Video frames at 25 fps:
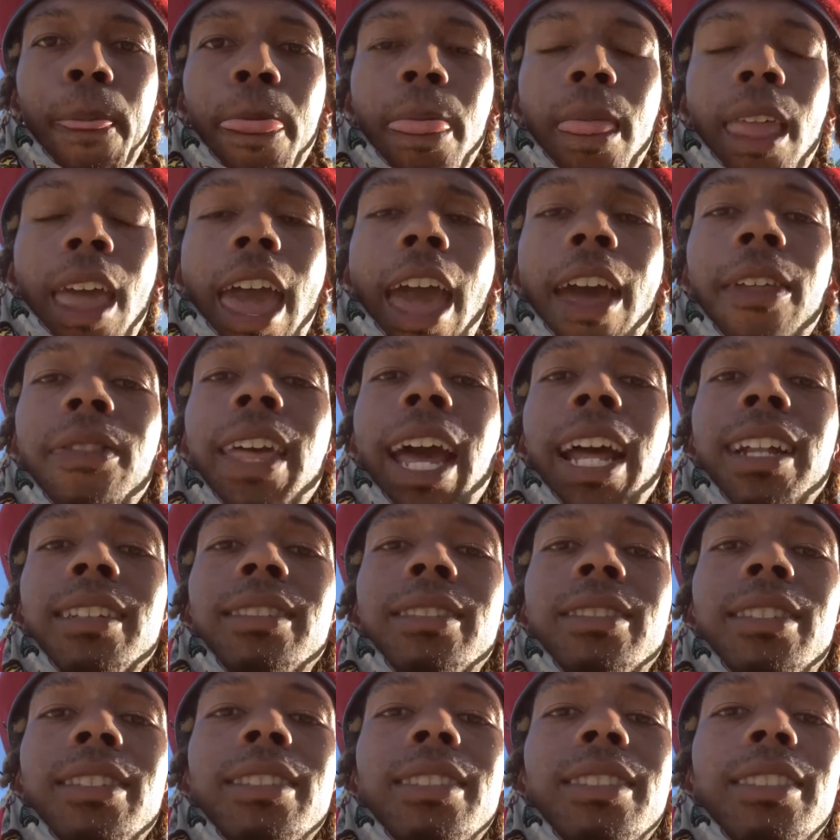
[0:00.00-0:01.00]
And that's
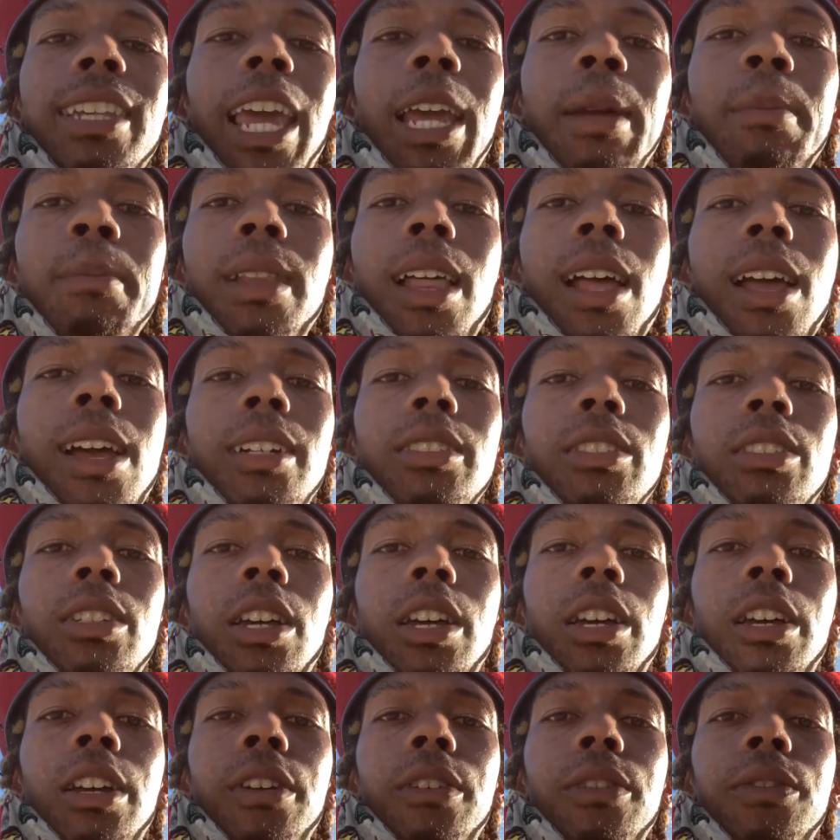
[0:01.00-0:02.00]
the same lines
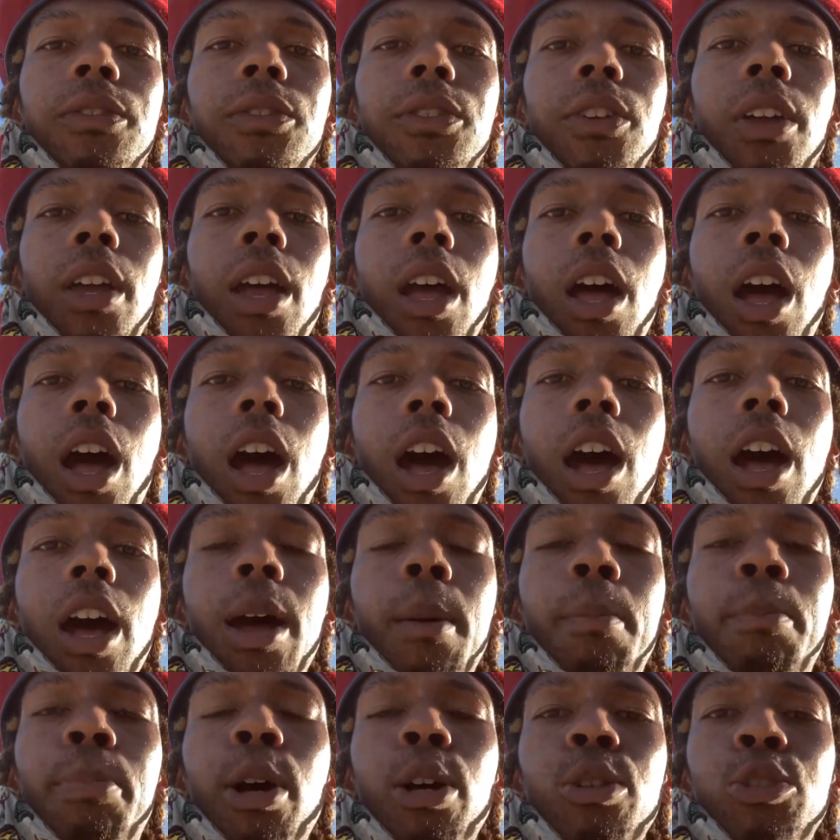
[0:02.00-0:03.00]
of
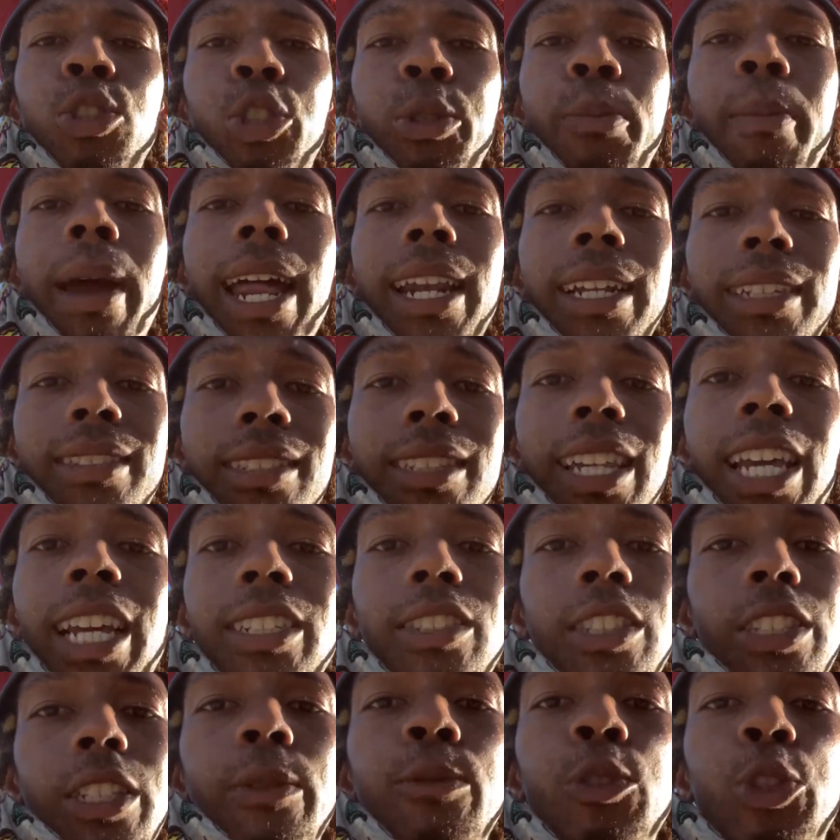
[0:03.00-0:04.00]
post-traumatic slave
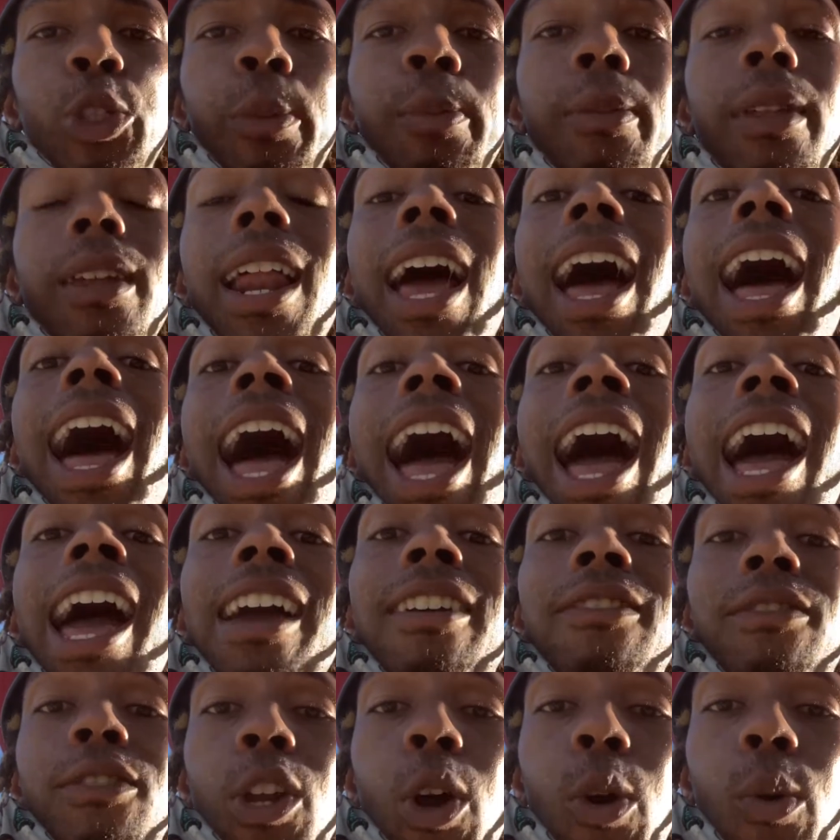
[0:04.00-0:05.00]
syndrome that
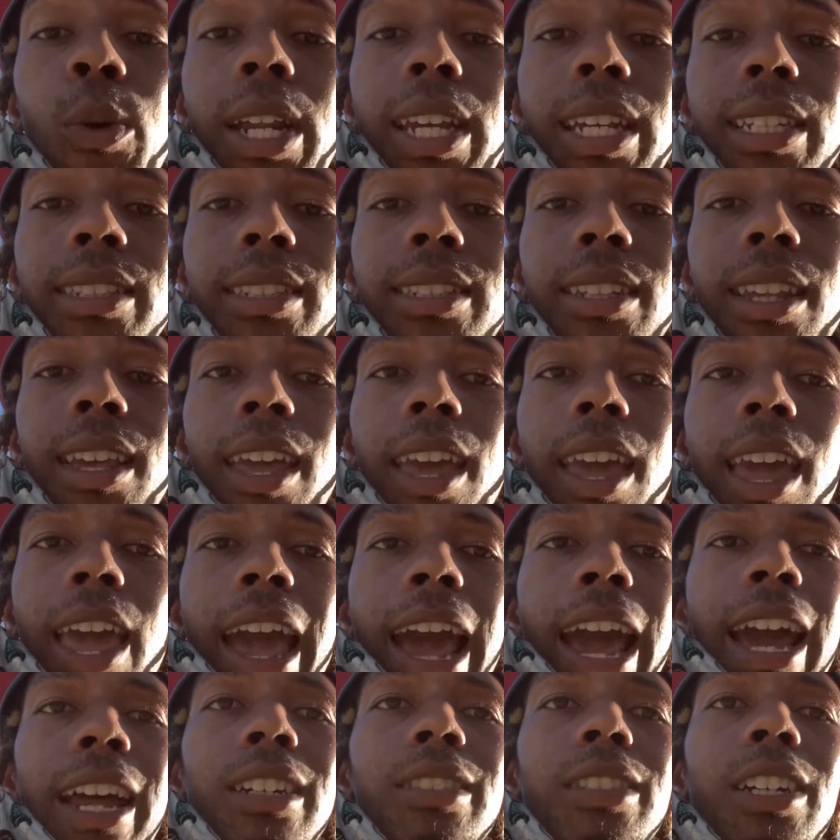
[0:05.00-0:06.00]
I've noticed.
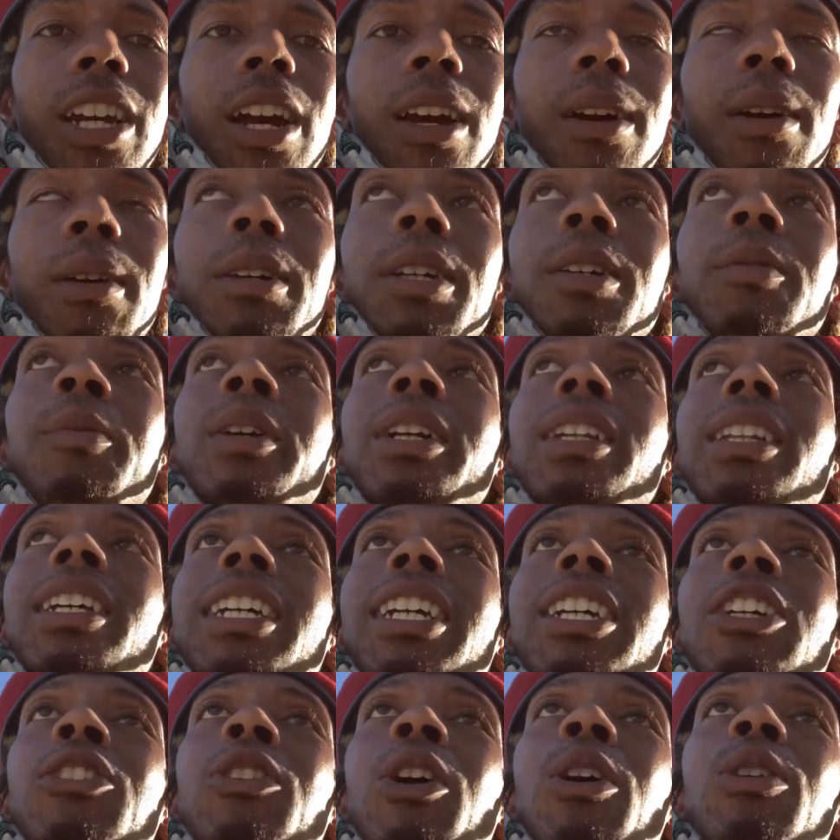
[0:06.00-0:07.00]
And it
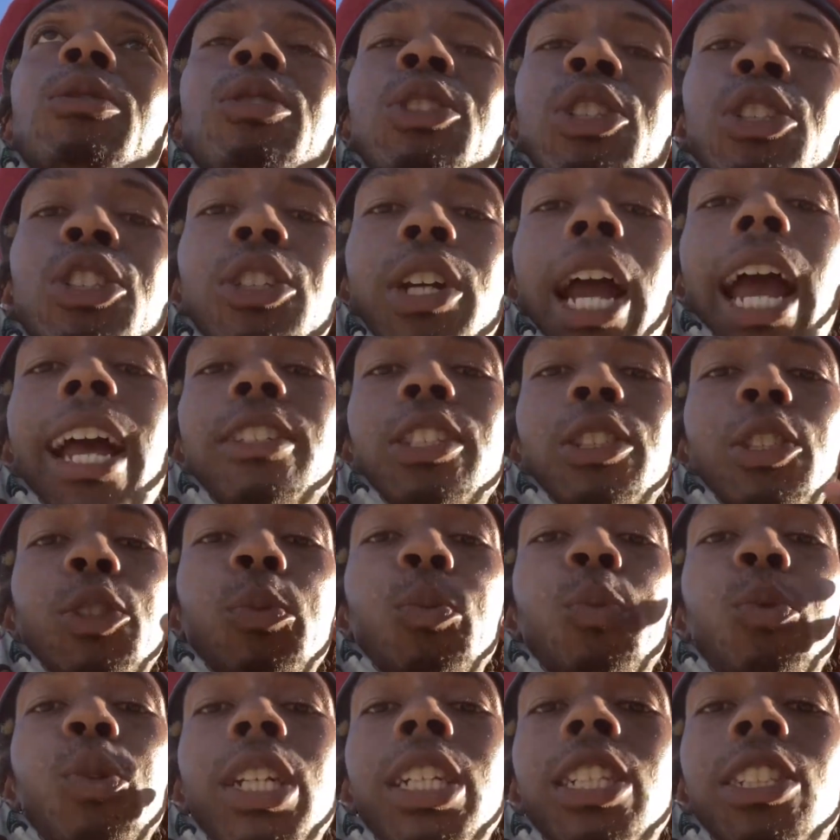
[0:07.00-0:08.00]
really, you know, you guys
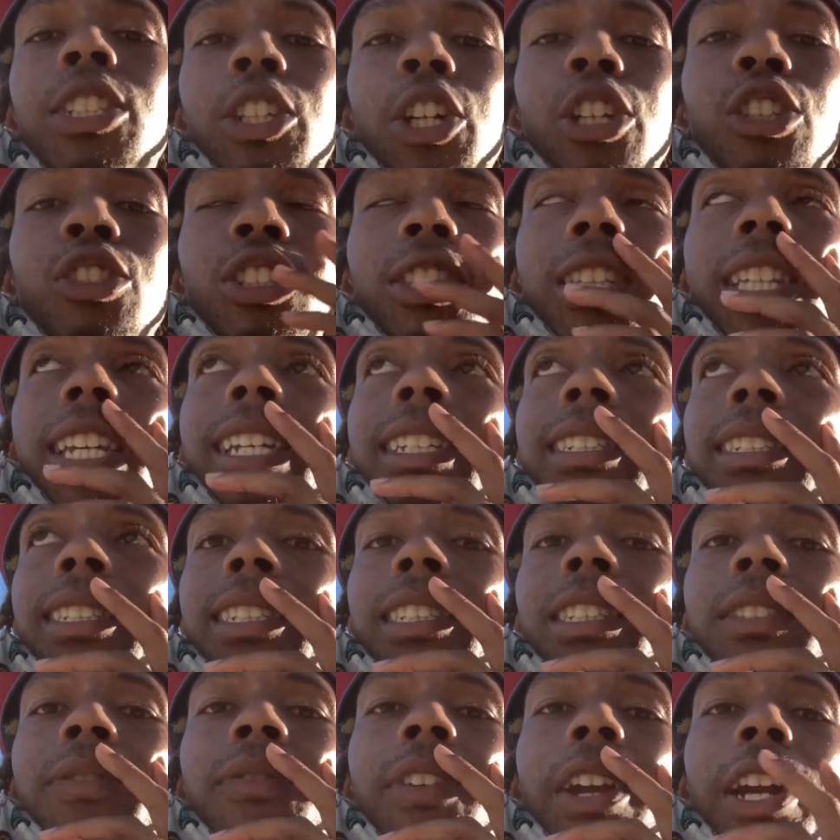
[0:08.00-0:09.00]
should research this.
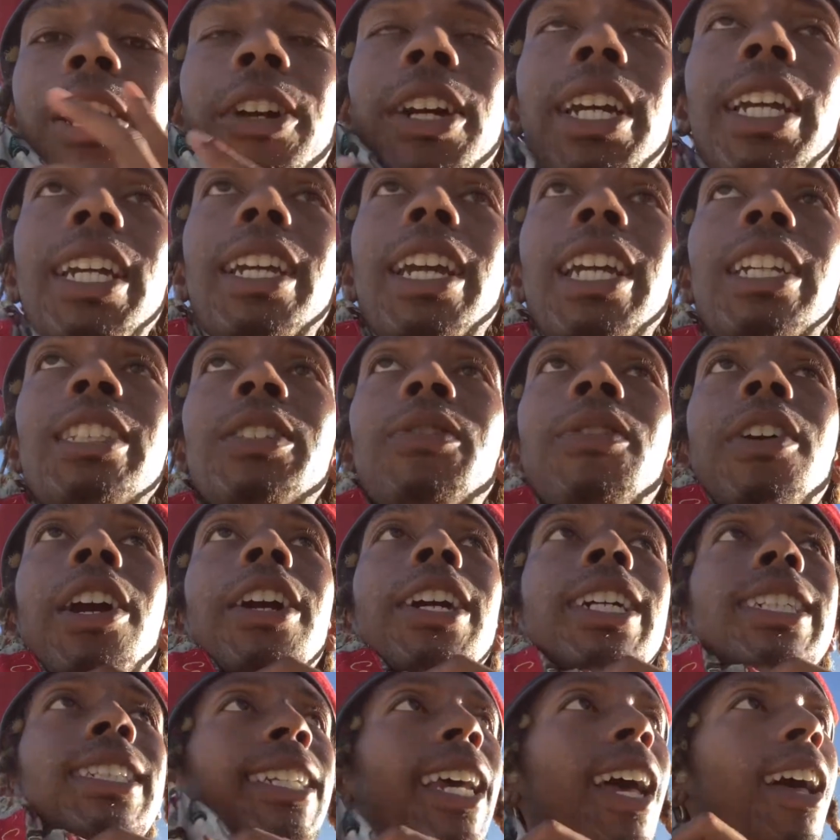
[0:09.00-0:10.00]
It's
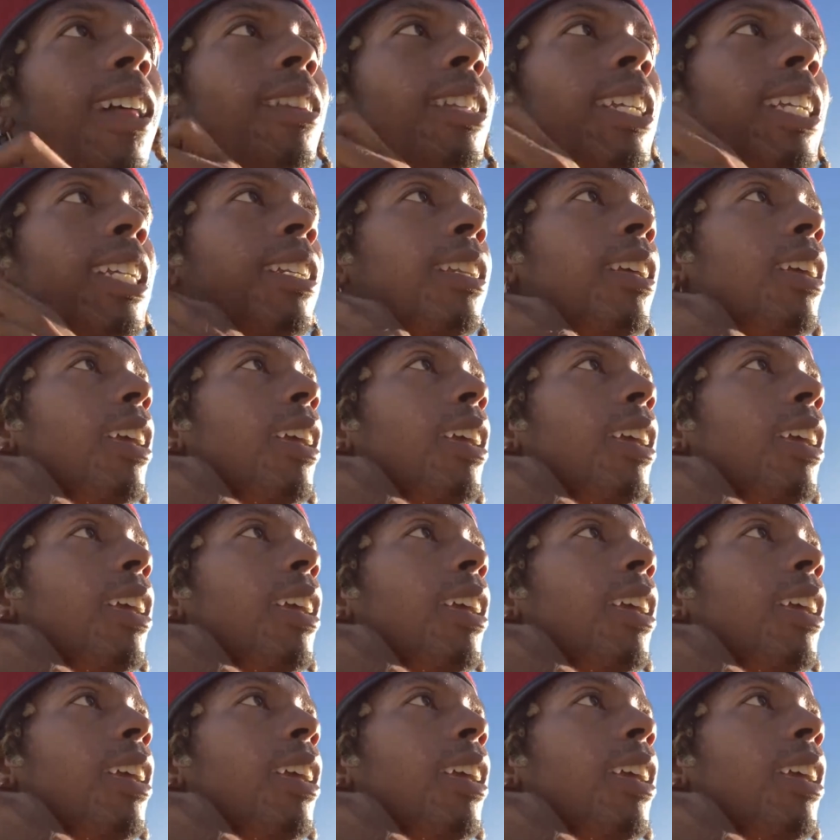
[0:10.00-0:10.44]
very telling.